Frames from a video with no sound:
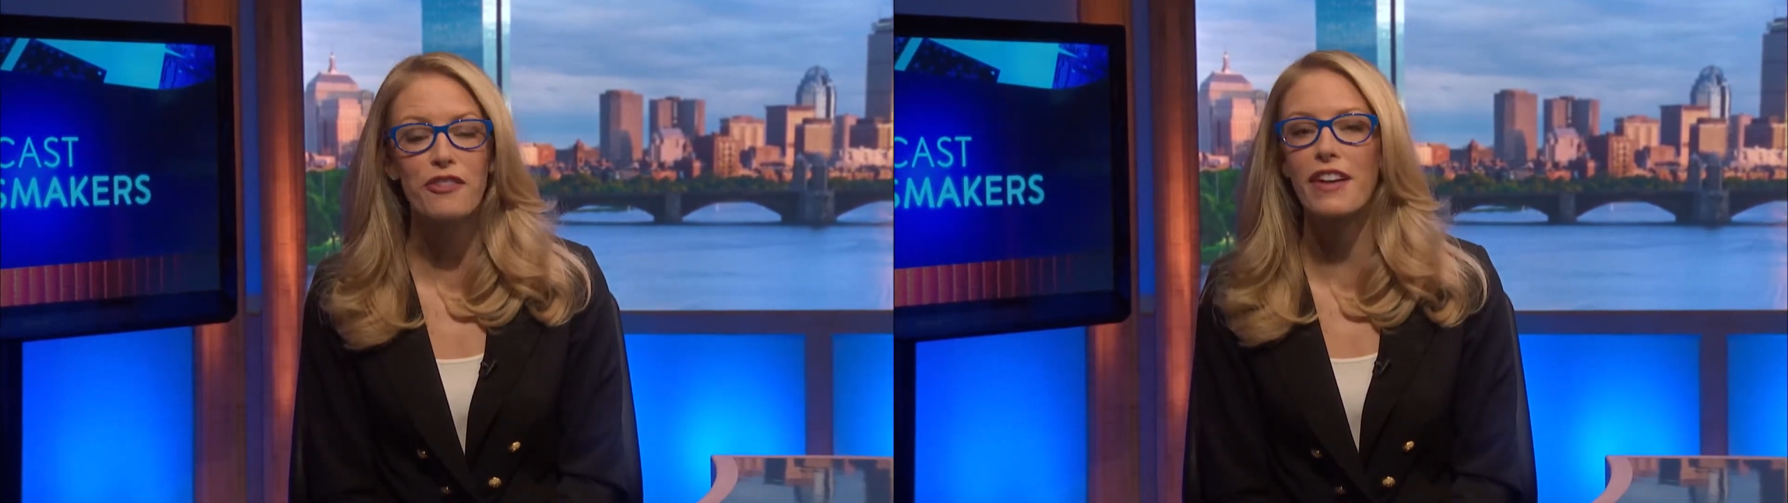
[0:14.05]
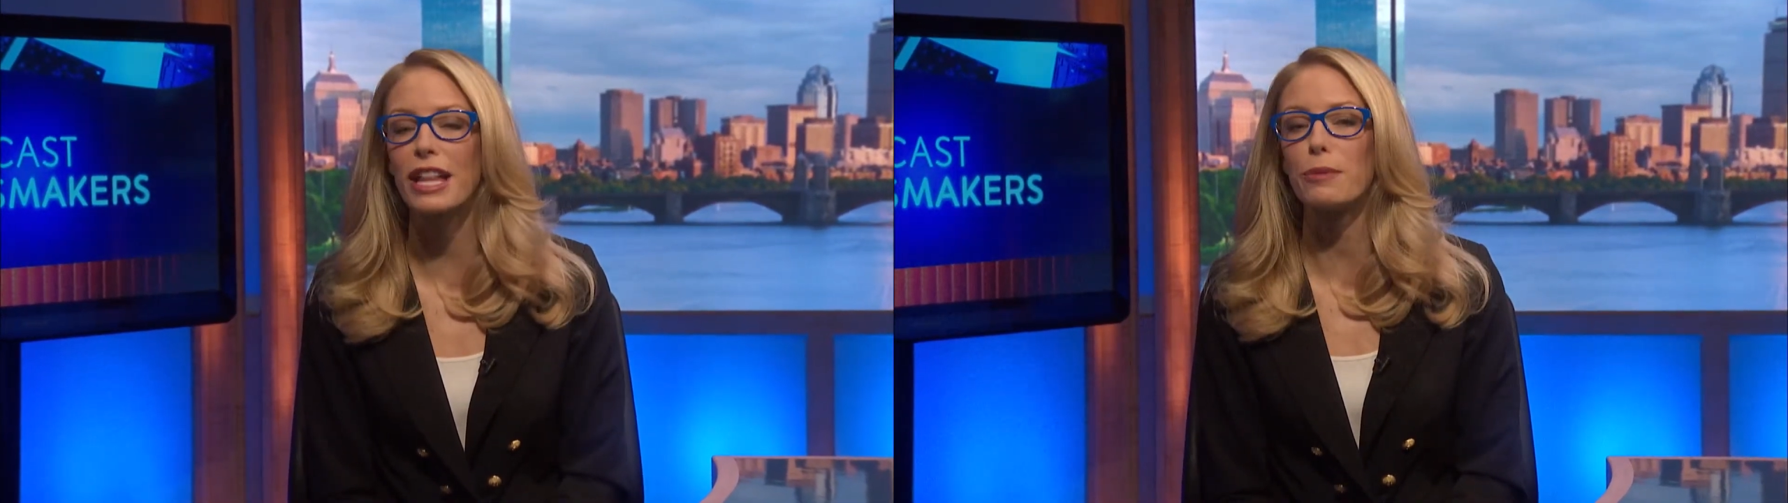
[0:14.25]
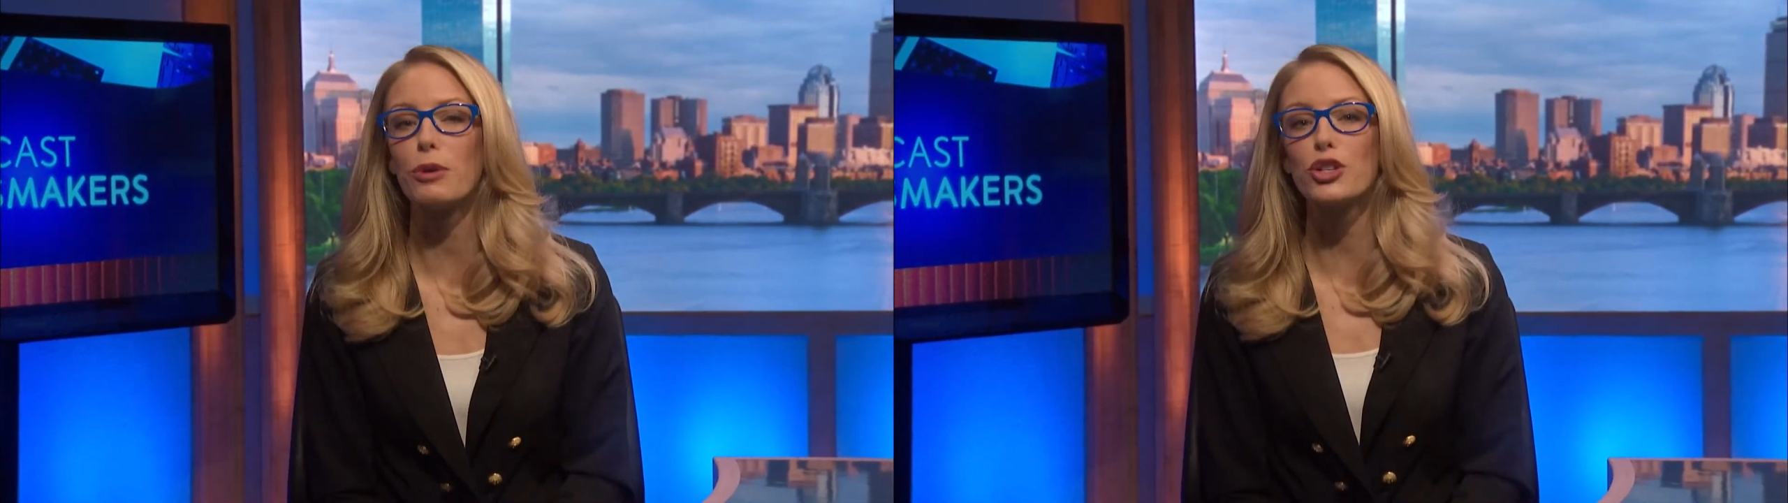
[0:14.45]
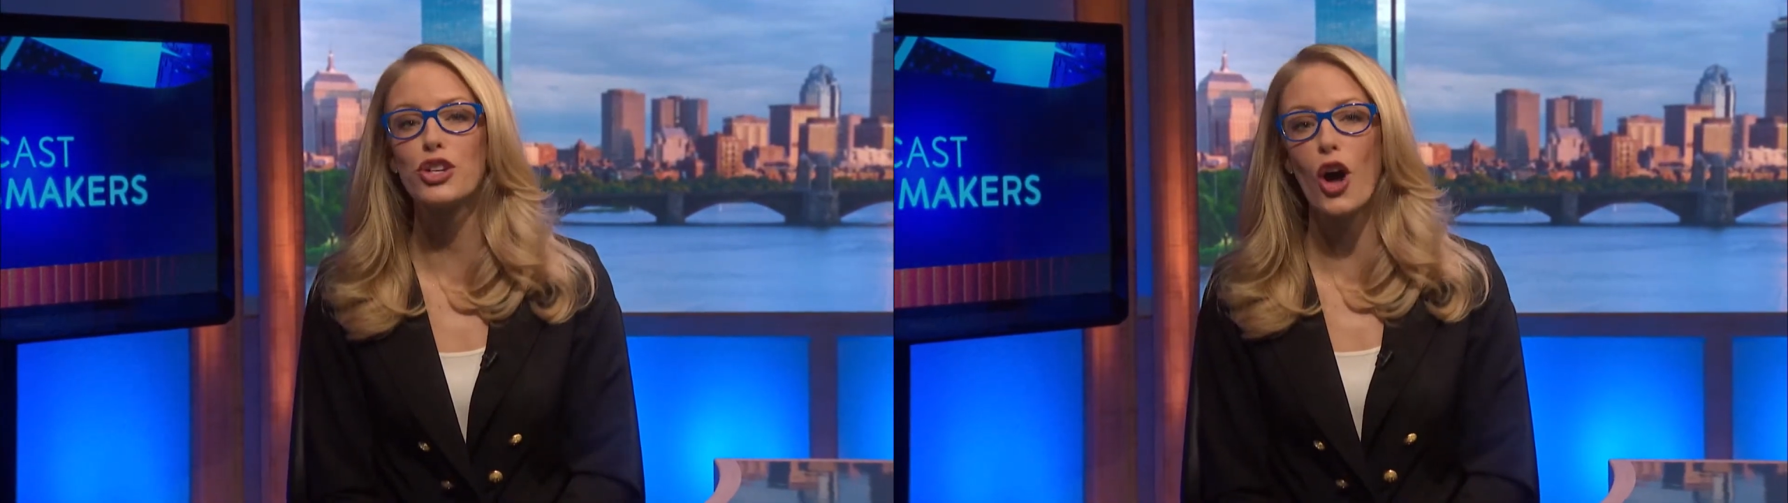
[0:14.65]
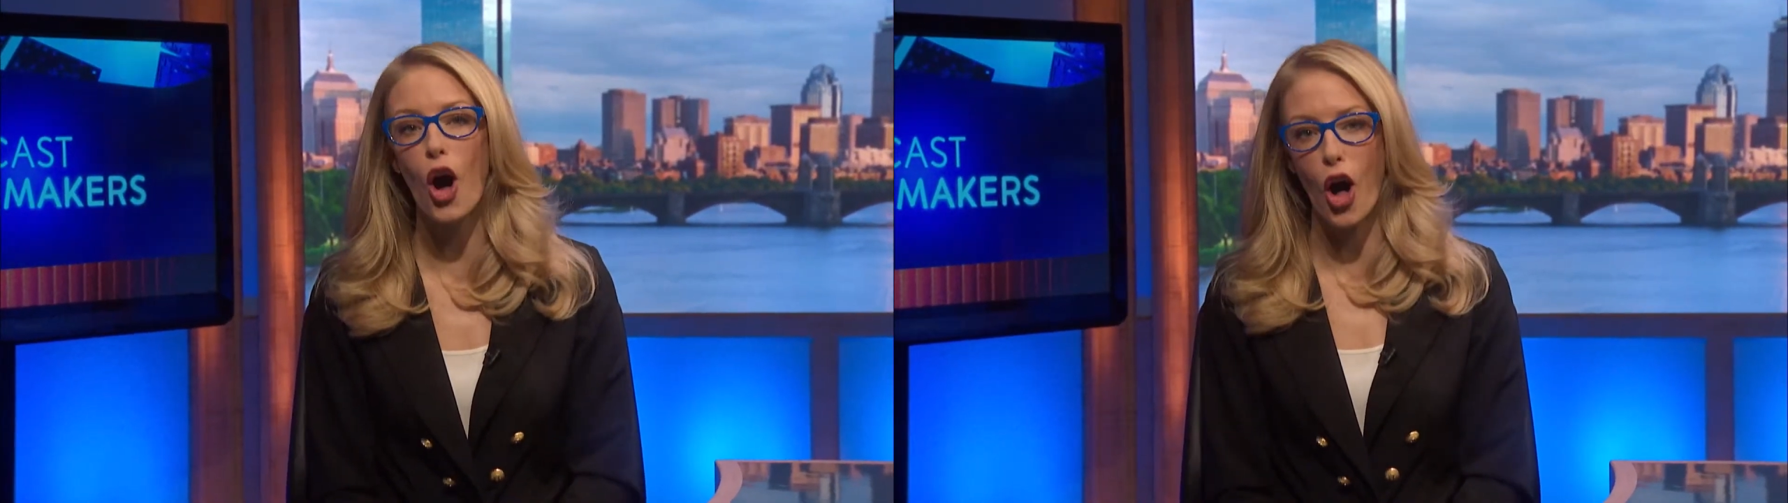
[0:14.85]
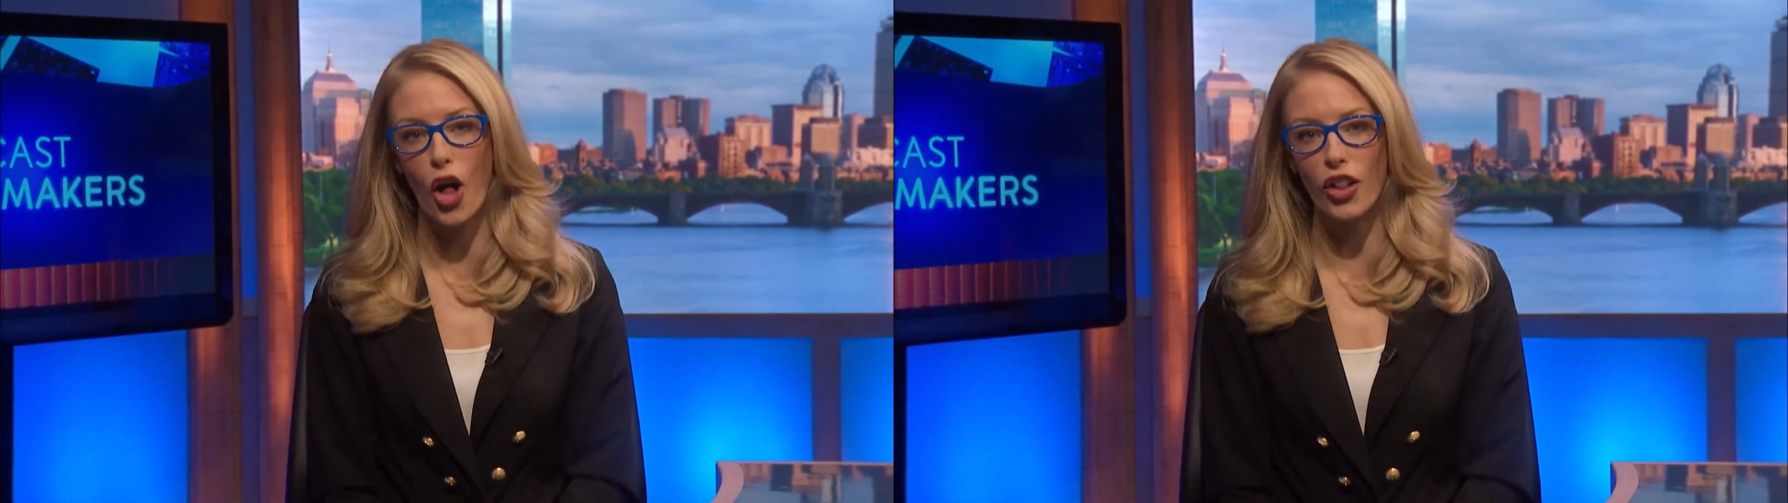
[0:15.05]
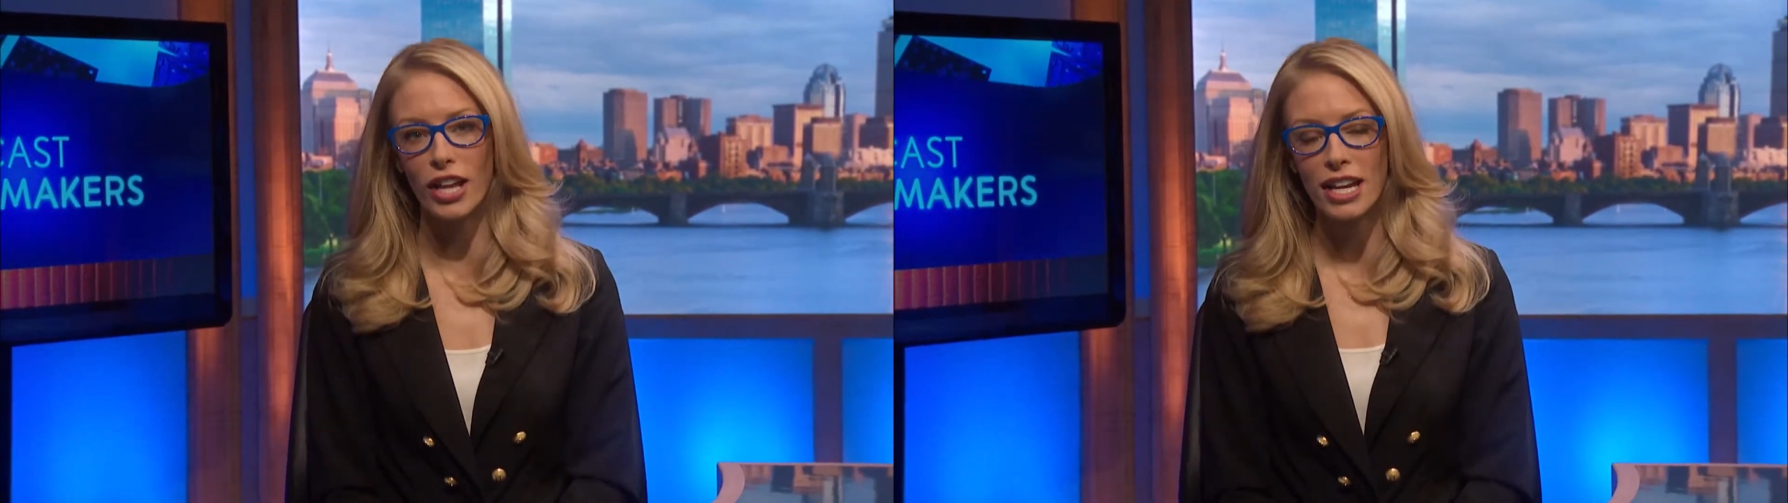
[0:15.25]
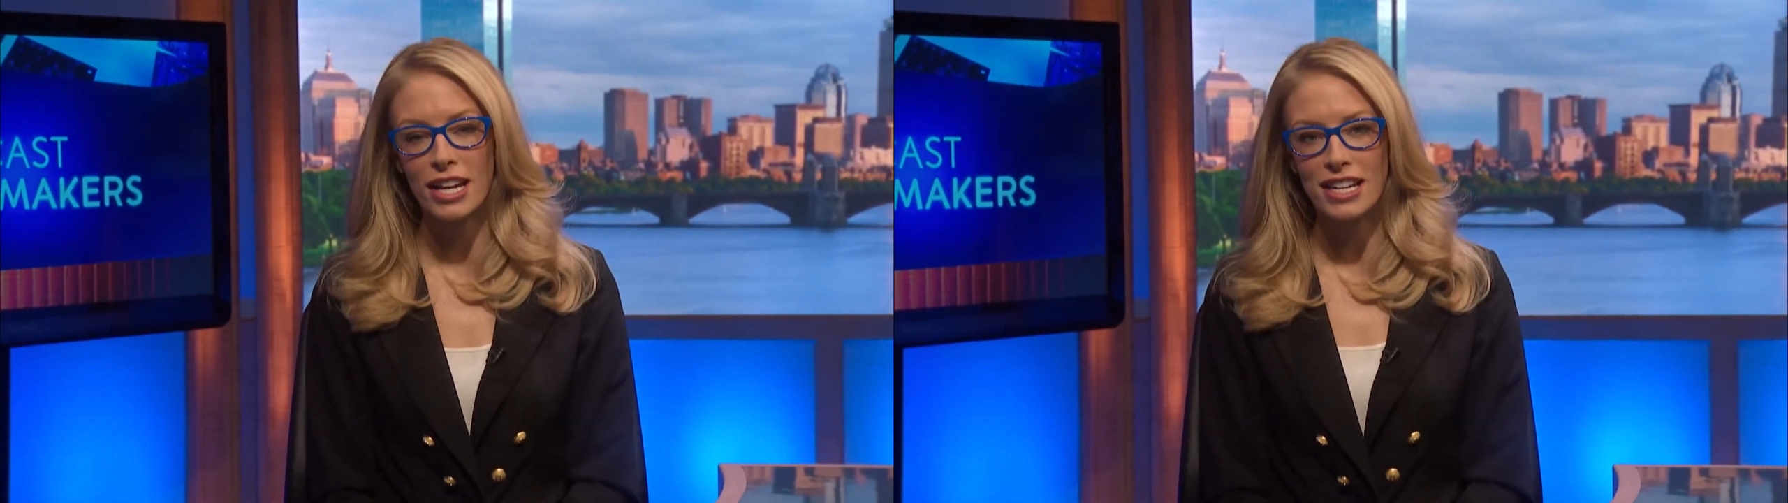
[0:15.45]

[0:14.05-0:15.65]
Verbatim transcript: available to all.